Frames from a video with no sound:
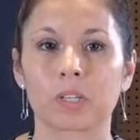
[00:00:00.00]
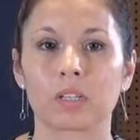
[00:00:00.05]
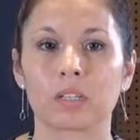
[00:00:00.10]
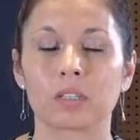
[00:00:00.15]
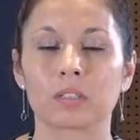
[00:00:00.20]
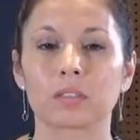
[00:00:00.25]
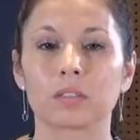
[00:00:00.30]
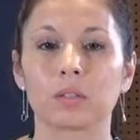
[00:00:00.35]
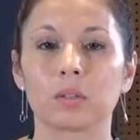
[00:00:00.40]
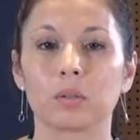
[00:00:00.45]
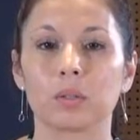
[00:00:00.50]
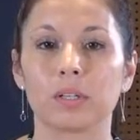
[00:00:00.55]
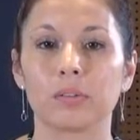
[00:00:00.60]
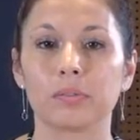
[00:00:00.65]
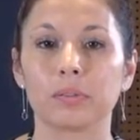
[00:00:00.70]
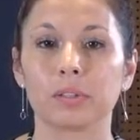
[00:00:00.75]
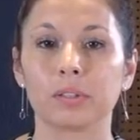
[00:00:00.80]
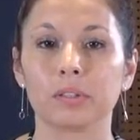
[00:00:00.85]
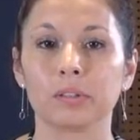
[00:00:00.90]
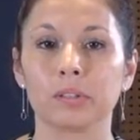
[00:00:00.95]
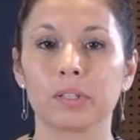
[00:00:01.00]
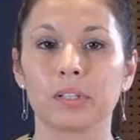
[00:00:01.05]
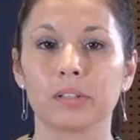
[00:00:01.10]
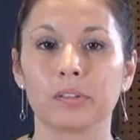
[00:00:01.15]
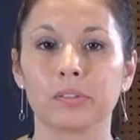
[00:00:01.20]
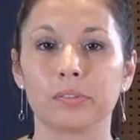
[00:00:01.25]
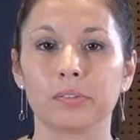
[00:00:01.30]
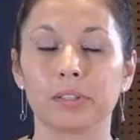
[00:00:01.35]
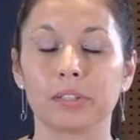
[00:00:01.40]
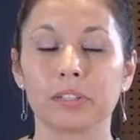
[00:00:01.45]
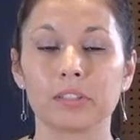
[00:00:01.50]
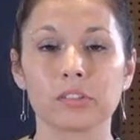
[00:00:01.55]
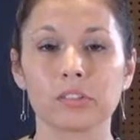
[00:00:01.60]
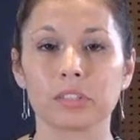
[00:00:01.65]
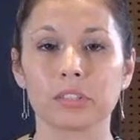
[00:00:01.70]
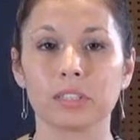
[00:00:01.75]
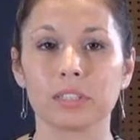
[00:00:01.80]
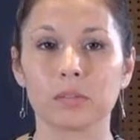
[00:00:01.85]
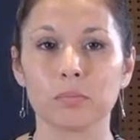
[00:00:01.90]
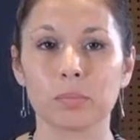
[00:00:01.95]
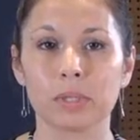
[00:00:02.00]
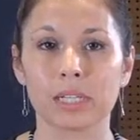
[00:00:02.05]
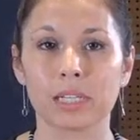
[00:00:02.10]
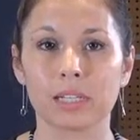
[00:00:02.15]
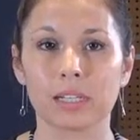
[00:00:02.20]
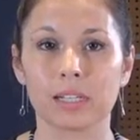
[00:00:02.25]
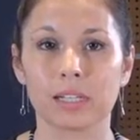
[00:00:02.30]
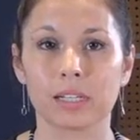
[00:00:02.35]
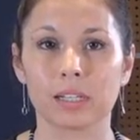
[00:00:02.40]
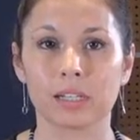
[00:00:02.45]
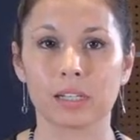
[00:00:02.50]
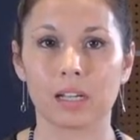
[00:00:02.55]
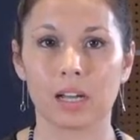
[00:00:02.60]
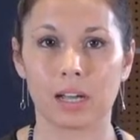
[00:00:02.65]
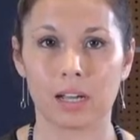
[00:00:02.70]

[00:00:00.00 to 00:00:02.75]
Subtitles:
So if you're interested in being